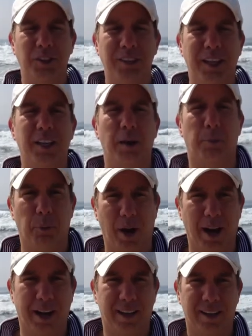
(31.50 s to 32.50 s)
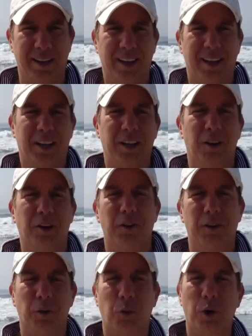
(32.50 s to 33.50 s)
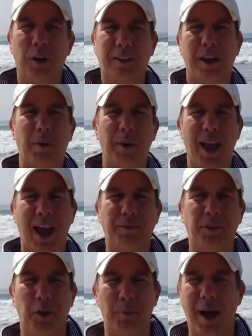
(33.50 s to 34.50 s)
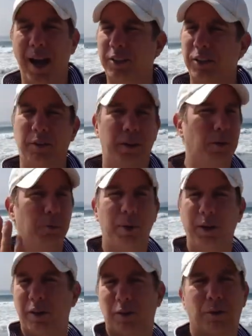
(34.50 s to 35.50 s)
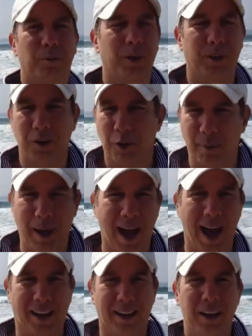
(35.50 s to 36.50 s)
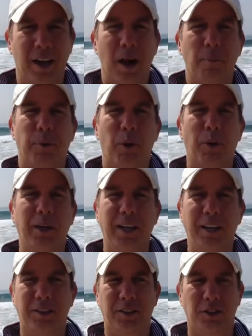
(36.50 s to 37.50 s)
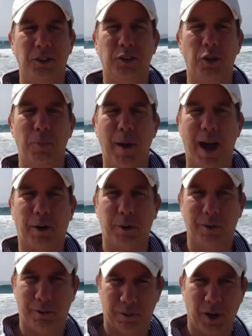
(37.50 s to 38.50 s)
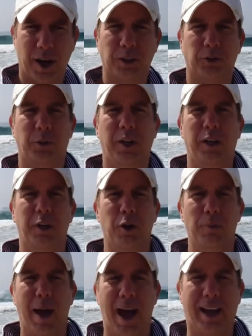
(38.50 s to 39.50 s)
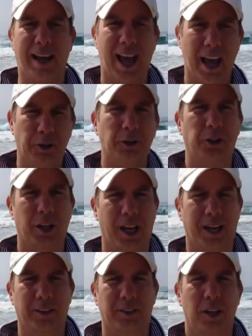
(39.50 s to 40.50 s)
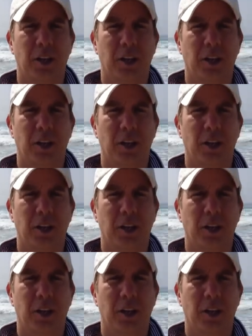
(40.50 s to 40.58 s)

needed a break. You know, the work that we have to go back to, it will be there when we go back, but we needed to just go back refreshed. We needed to go back energized.